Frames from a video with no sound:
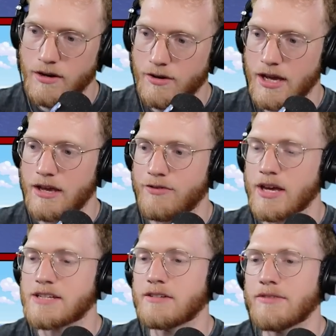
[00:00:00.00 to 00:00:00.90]
Okay, if you
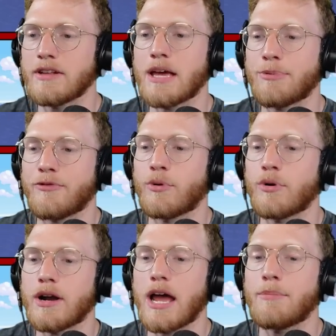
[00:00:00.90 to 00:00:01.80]
guys don't leave a like
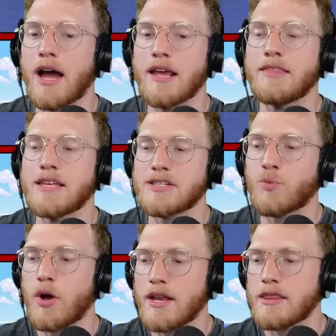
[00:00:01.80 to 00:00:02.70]
before I mine this
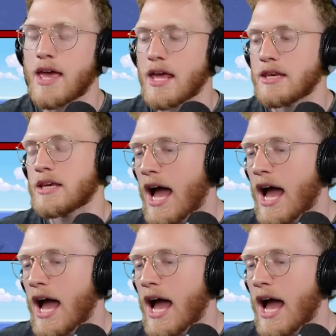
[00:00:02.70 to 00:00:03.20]
one, then